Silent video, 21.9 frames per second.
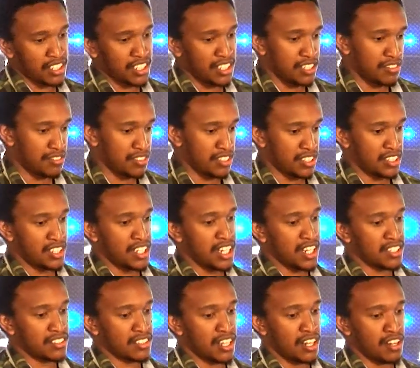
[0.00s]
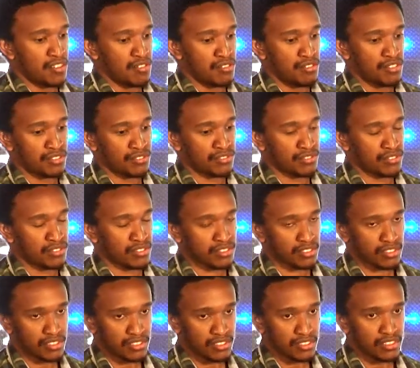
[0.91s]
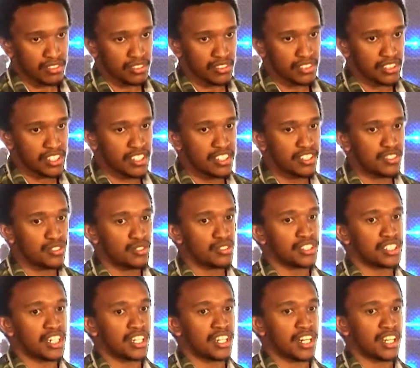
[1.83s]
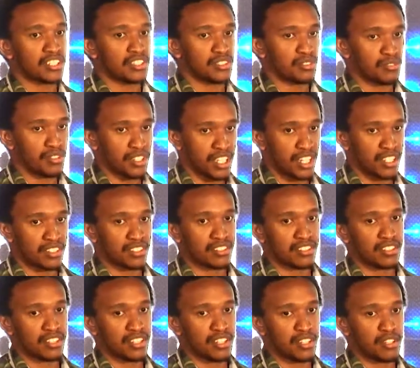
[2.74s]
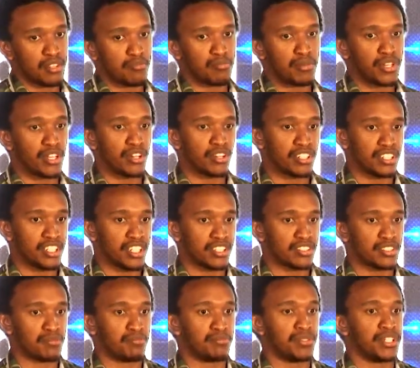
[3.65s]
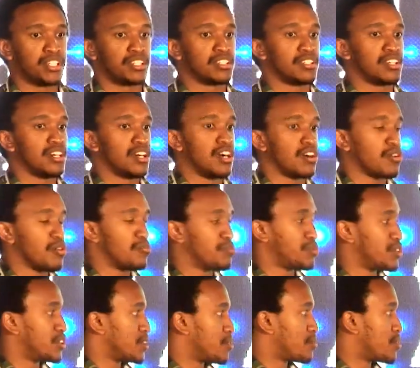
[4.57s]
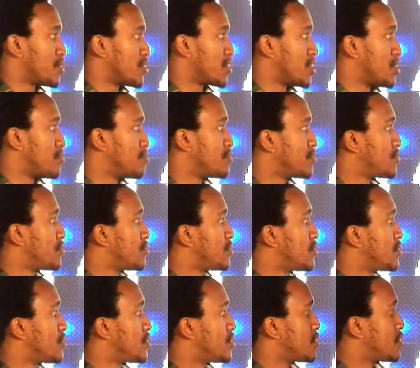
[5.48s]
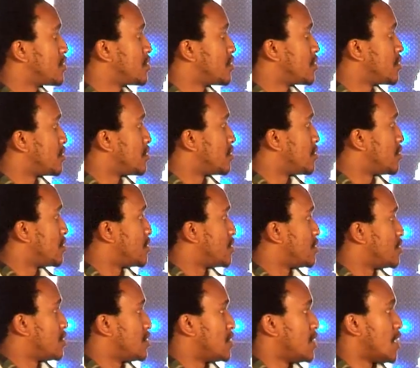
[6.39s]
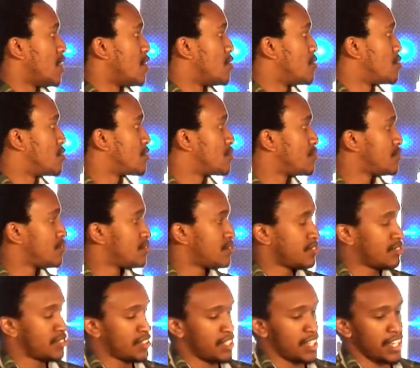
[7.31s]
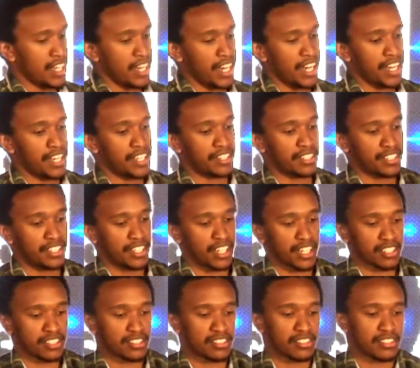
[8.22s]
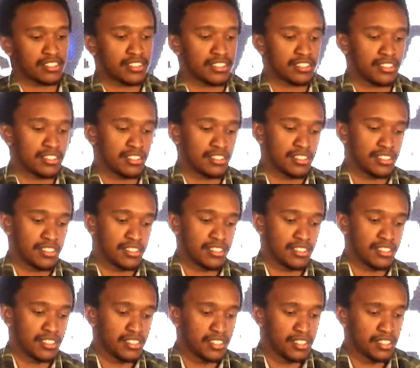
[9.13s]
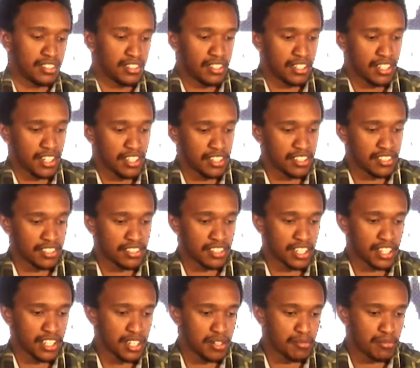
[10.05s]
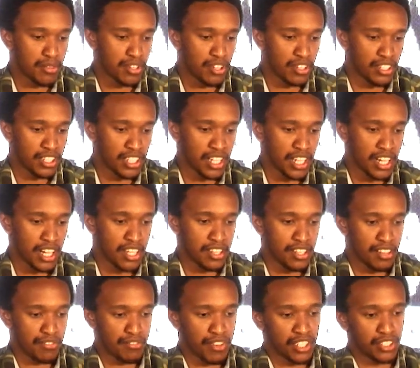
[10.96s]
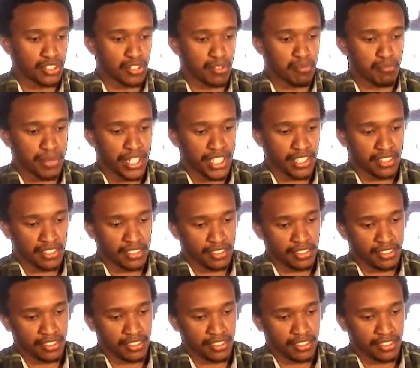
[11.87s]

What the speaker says: And if it does have, it needs to interact with us beyond just being a computer program. Now, AI reacts. Now, this is a game called The Phantom Pain.